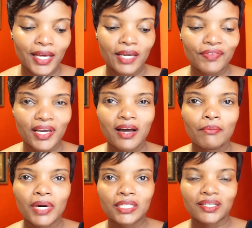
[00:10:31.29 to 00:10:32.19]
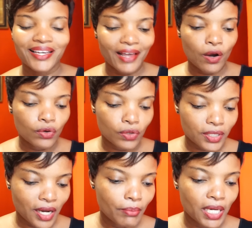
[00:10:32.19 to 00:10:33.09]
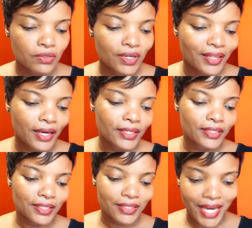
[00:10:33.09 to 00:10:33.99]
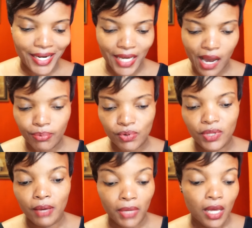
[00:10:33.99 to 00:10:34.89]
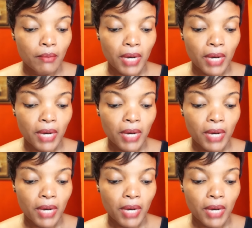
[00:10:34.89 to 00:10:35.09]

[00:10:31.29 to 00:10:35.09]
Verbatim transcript: If they come back together or not come back together, it's entirely up to them.